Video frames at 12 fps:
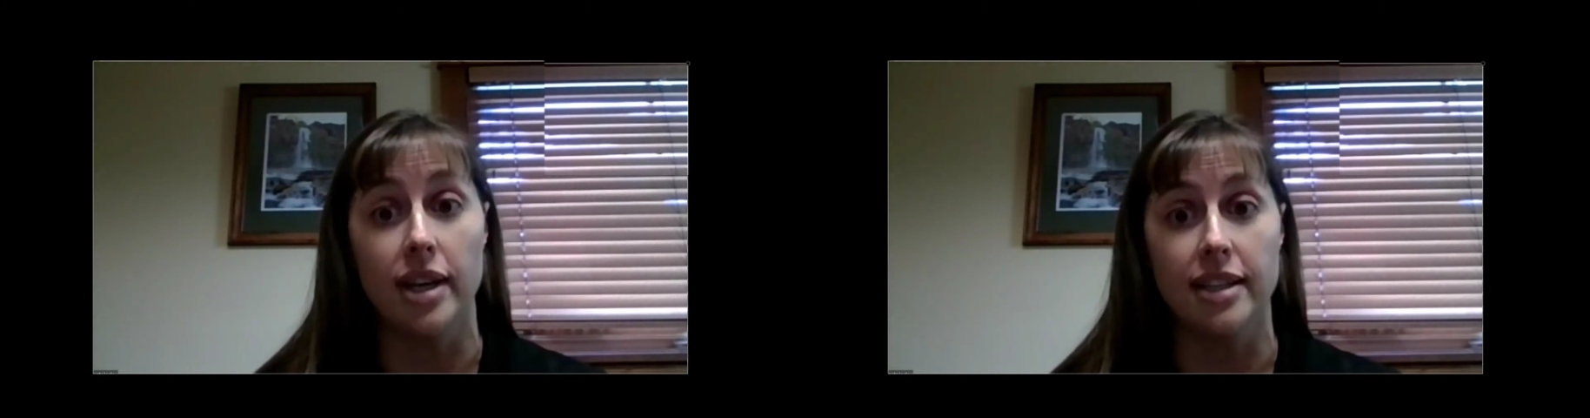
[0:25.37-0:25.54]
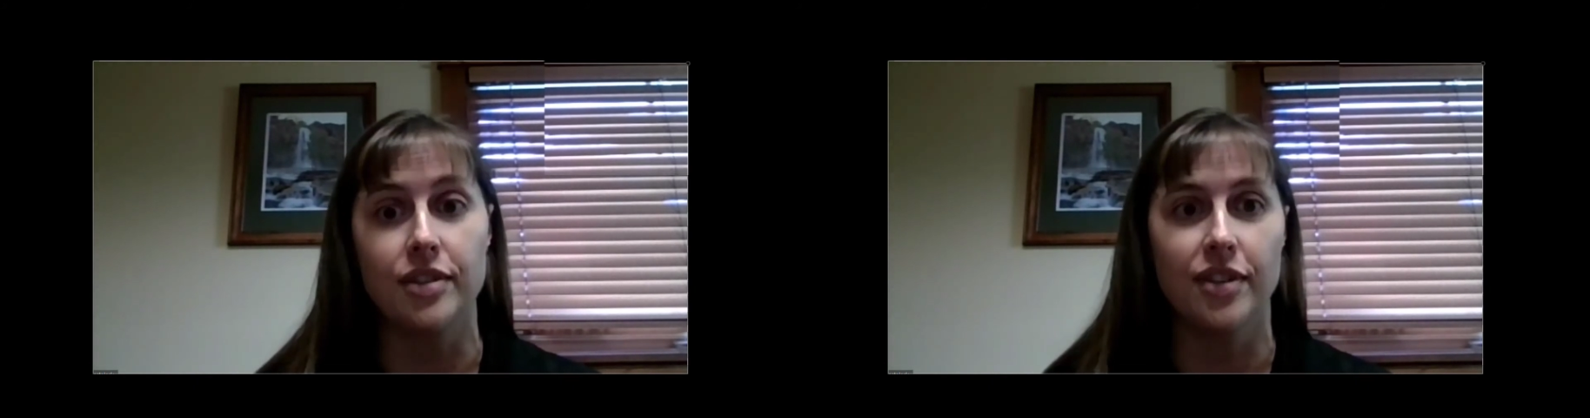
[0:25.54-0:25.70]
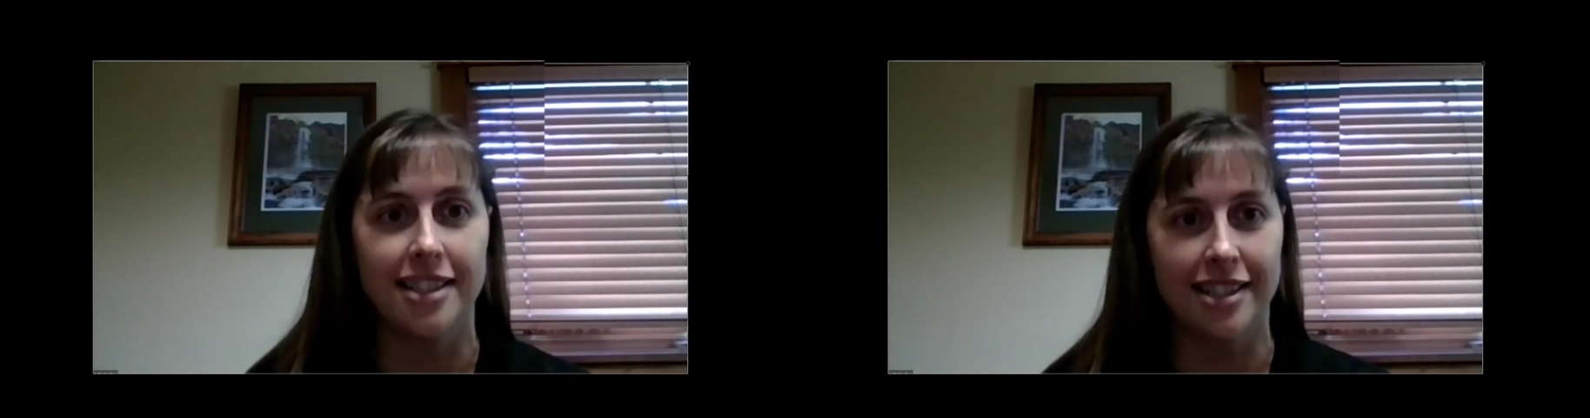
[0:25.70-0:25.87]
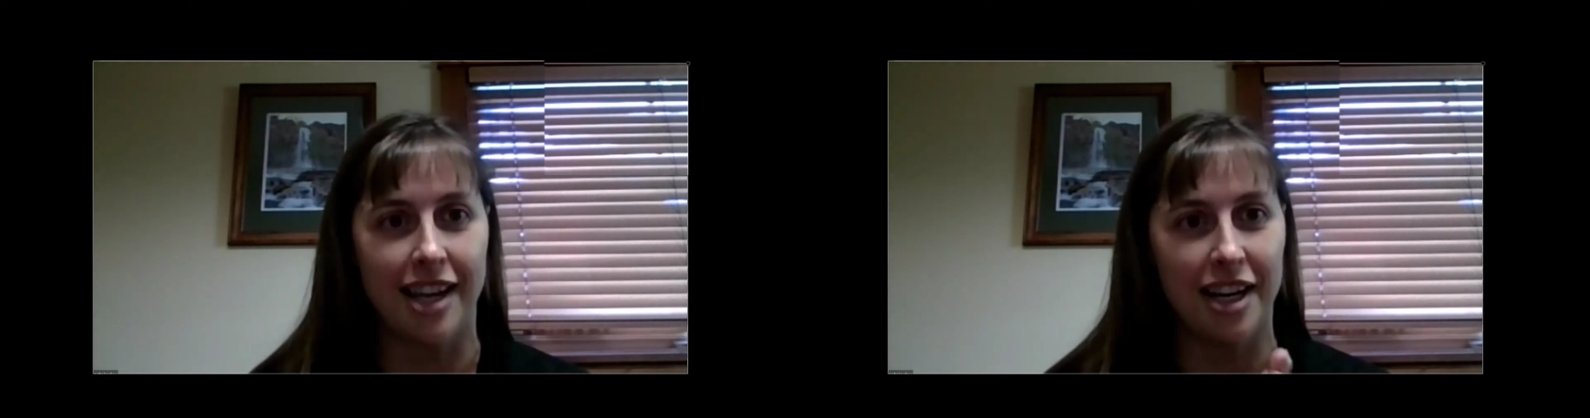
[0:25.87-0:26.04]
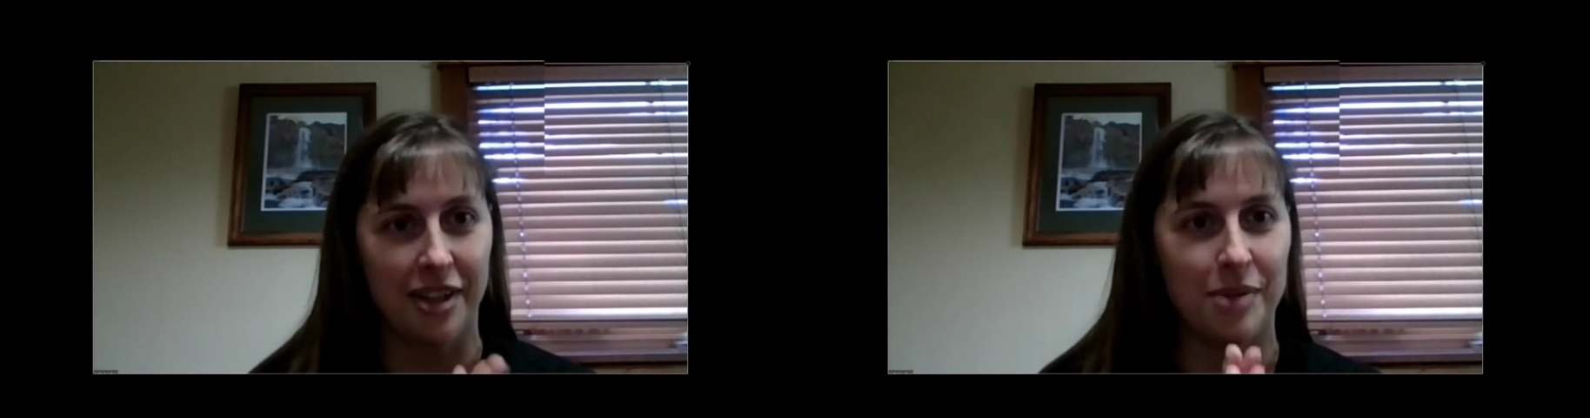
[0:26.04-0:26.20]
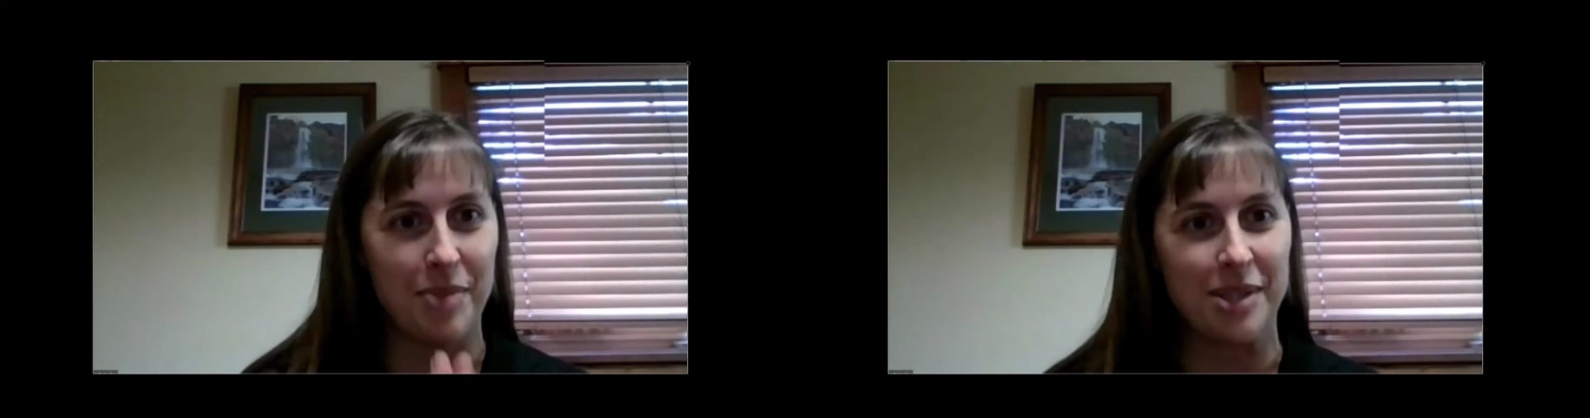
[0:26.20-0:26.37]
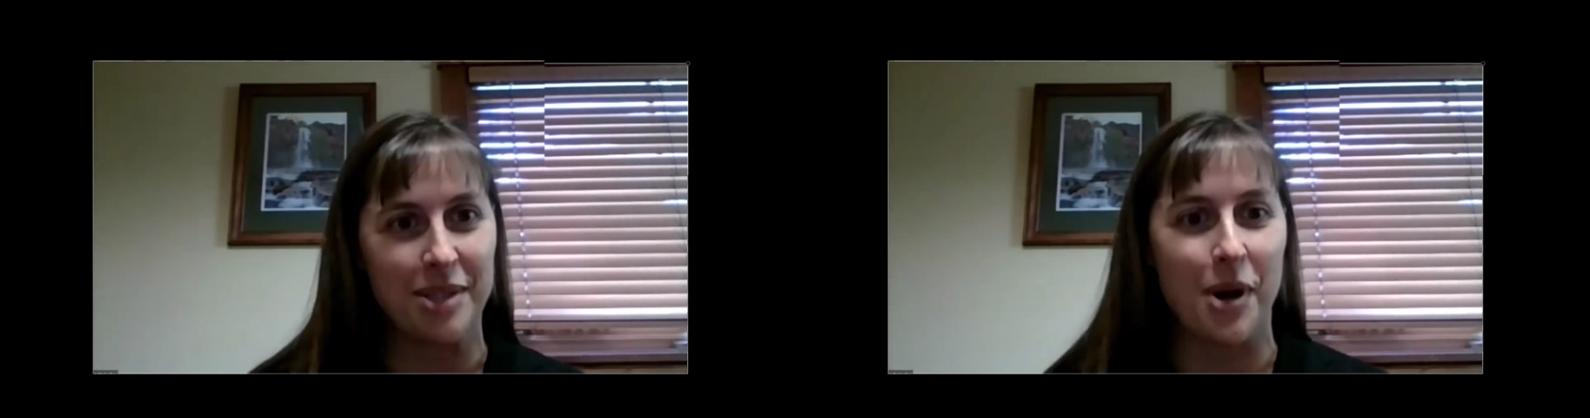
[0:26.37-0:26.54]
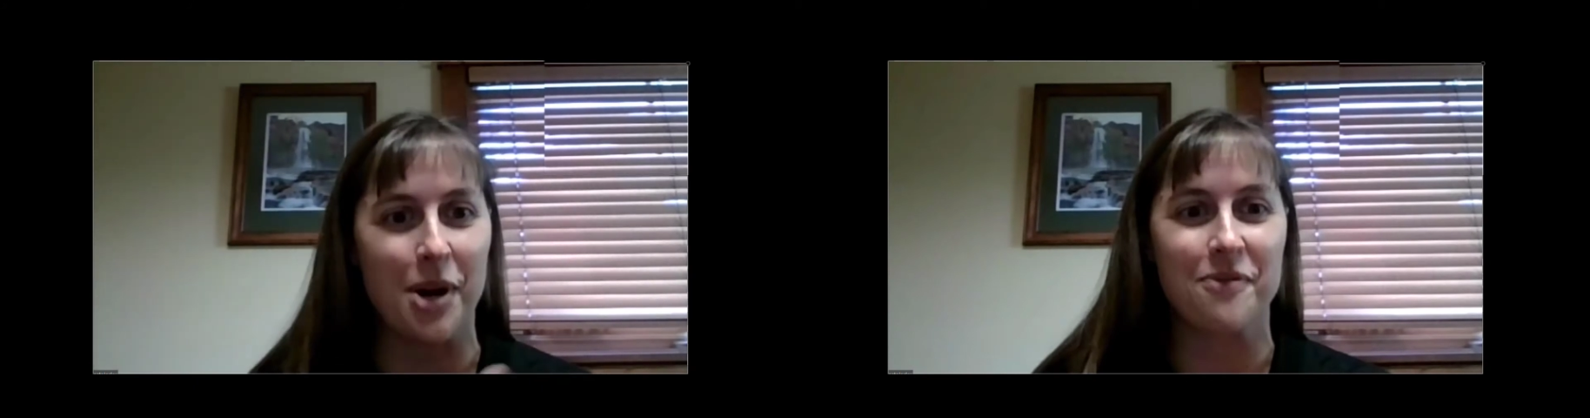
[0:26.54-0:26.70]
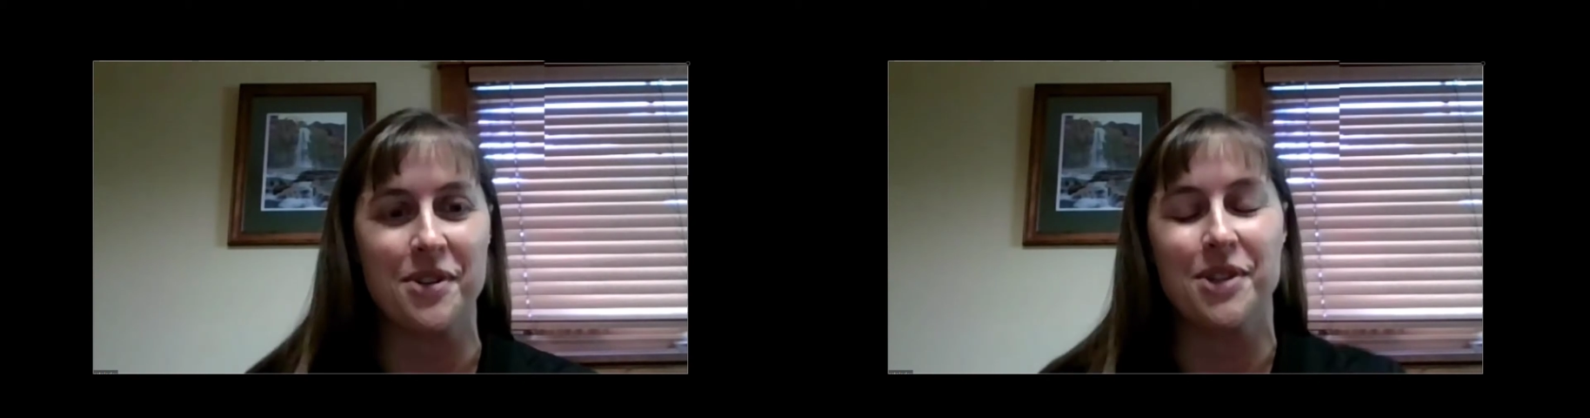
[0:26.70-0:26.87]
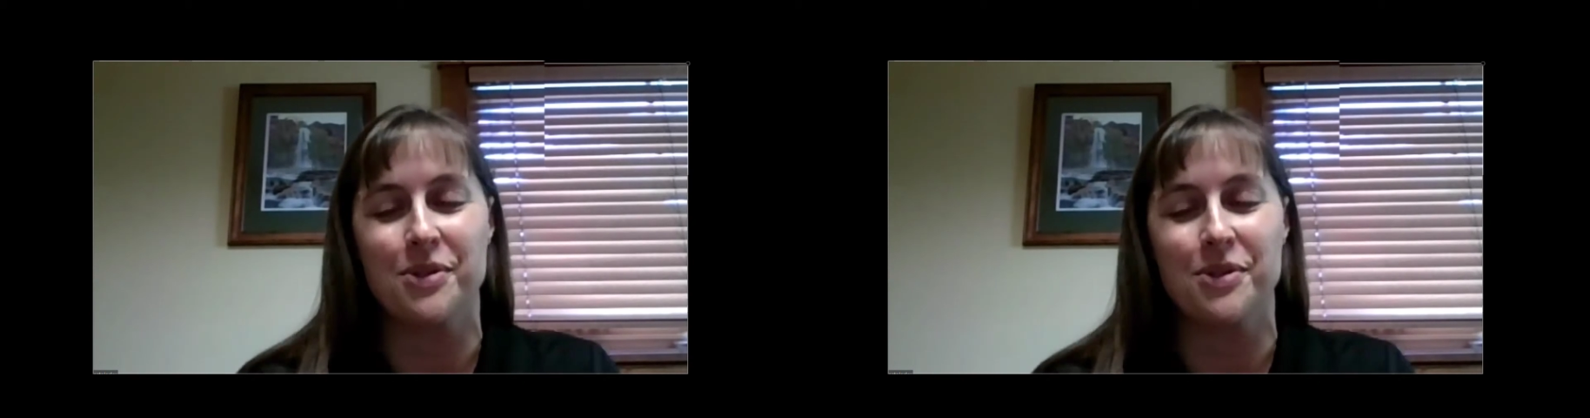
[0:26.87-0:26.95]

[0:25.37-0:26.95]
So that's kind of the best part for the